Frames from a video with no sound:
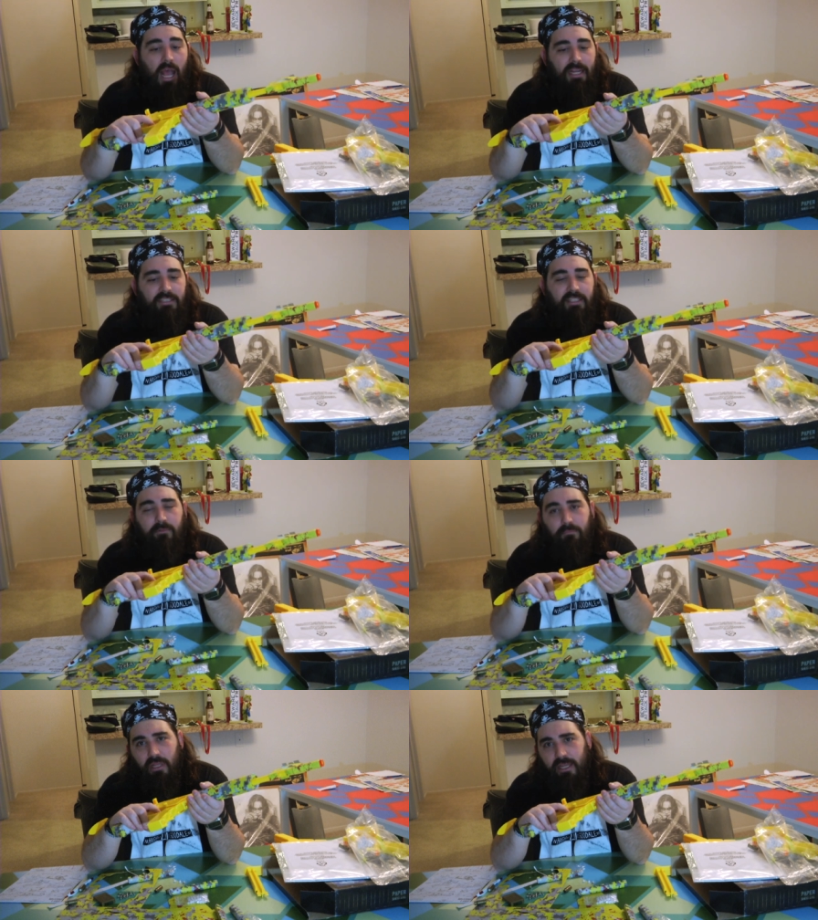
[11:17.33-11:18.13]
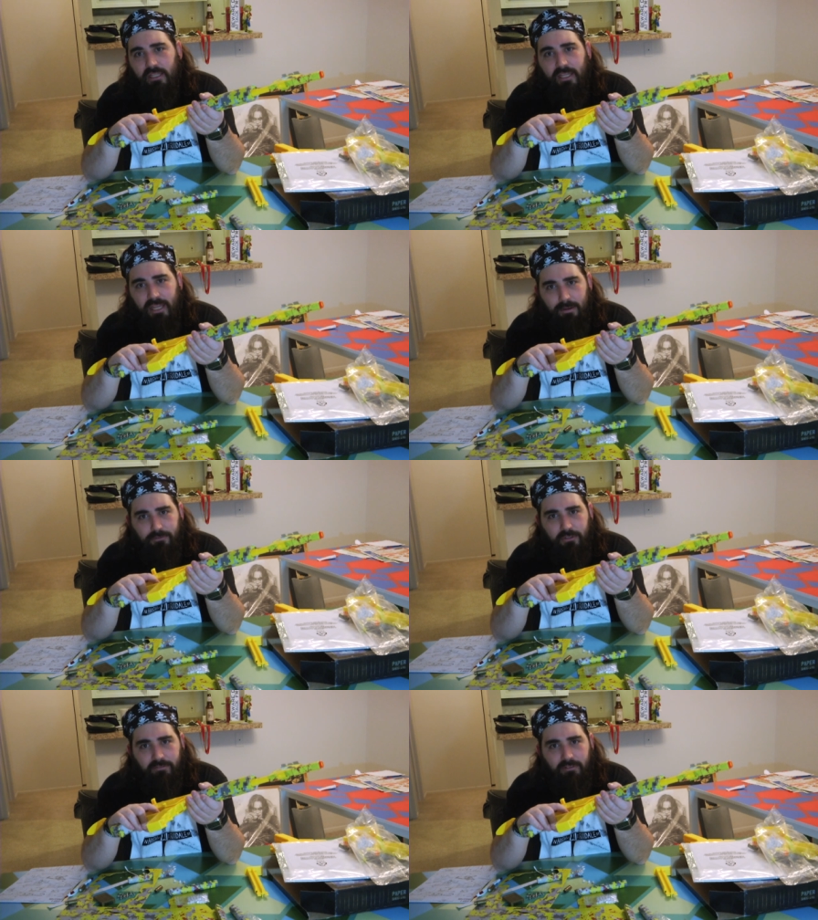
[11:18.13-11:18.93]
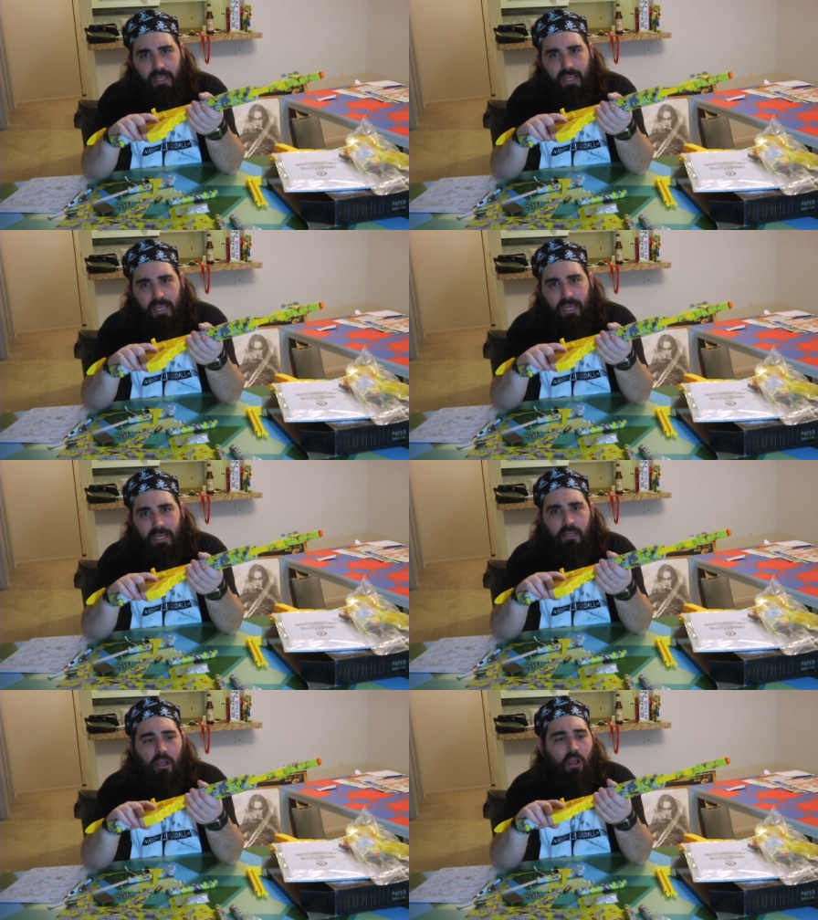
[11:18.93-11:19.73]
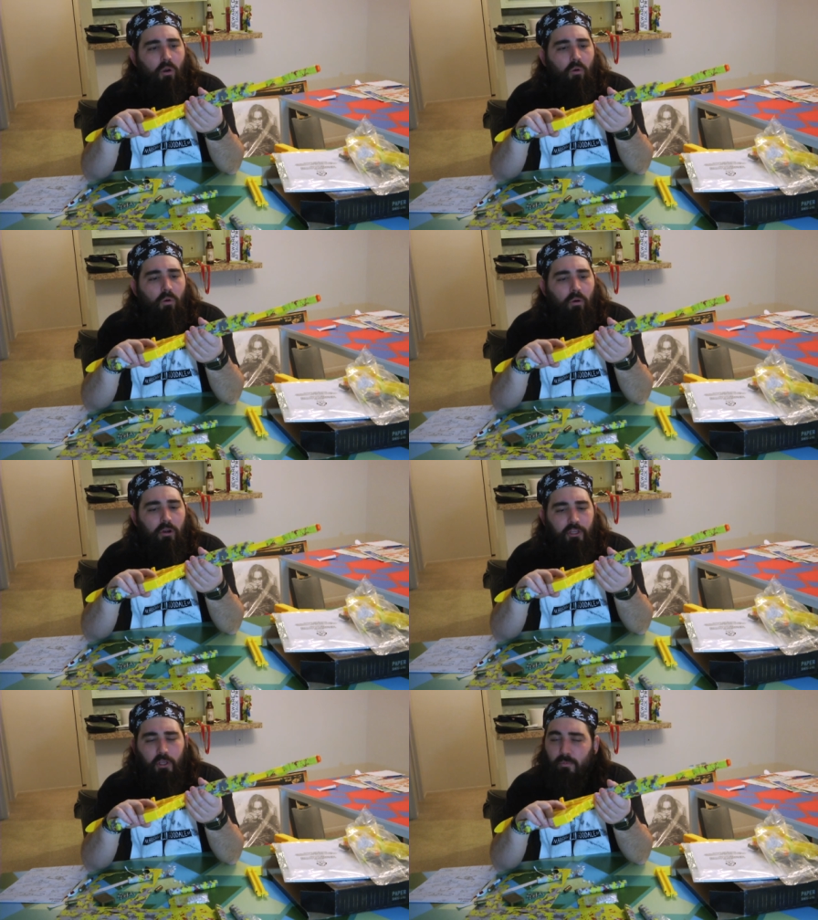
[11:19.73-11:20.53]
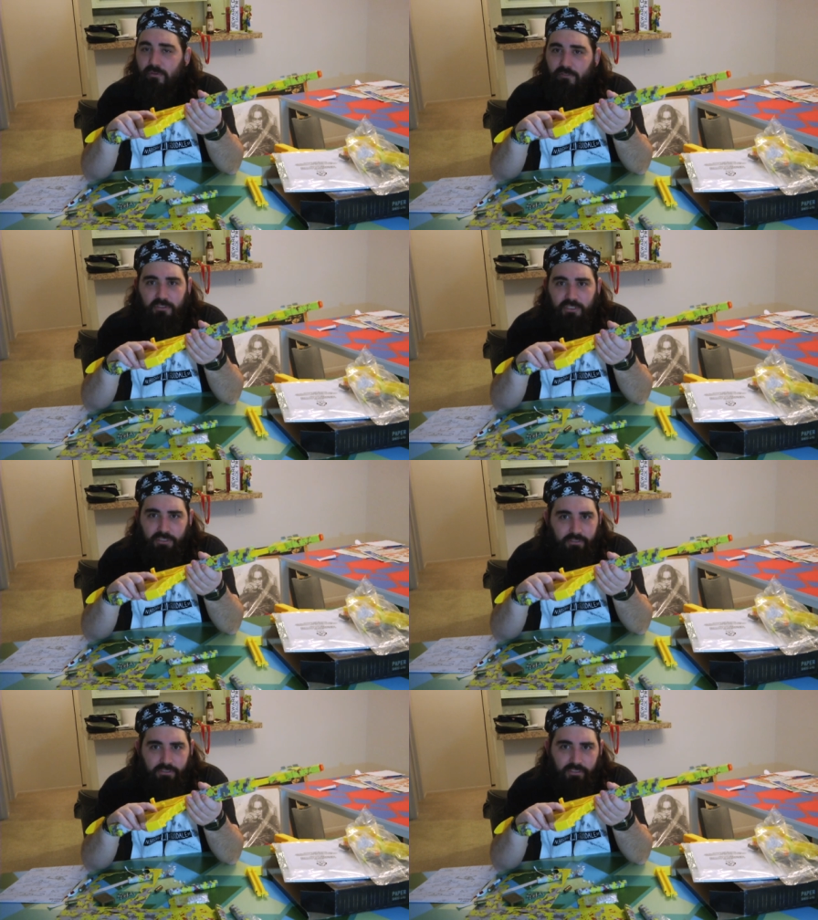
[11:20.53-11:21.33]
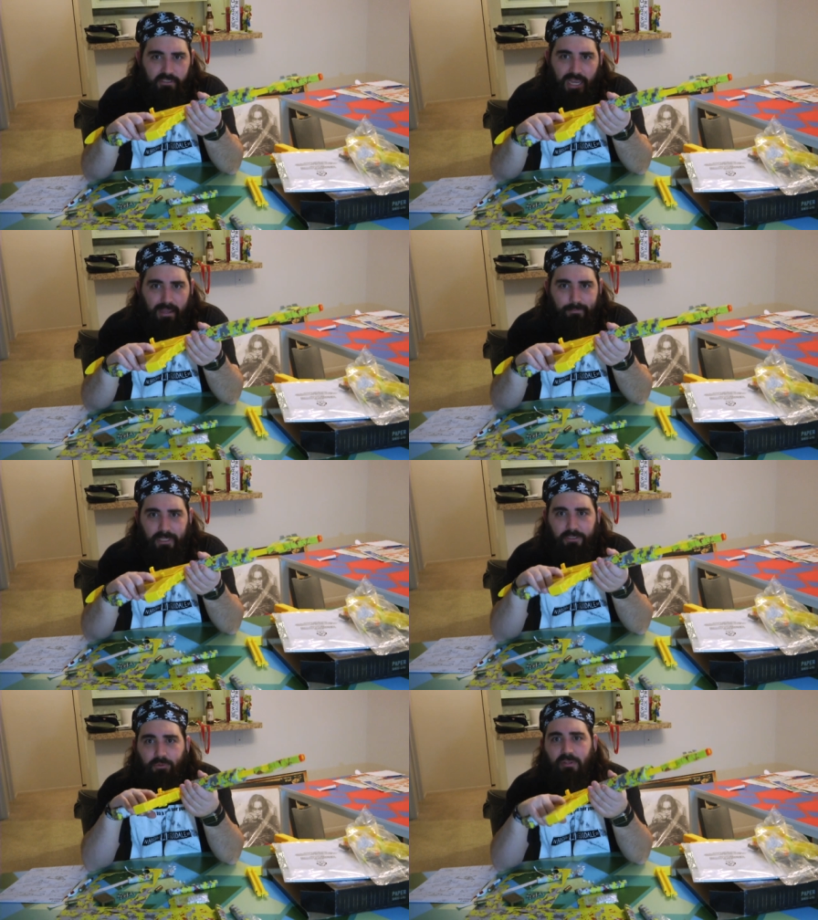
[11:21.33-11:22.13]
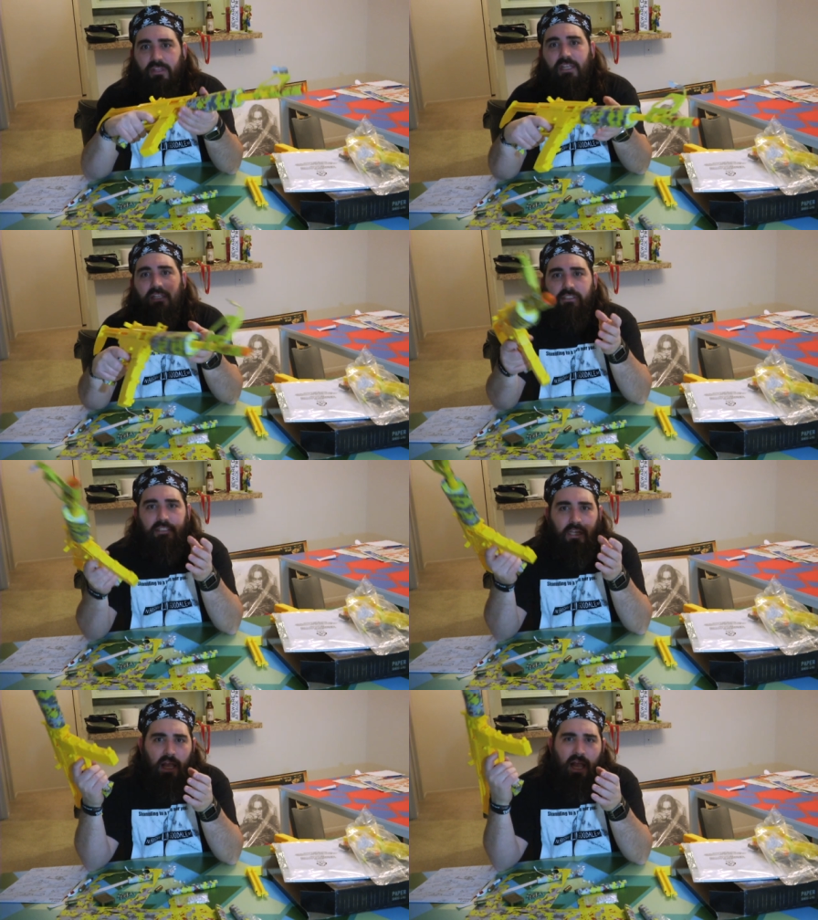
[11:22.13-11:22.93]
I see them playing like Capture the Flag or Humans versus Zombies with these.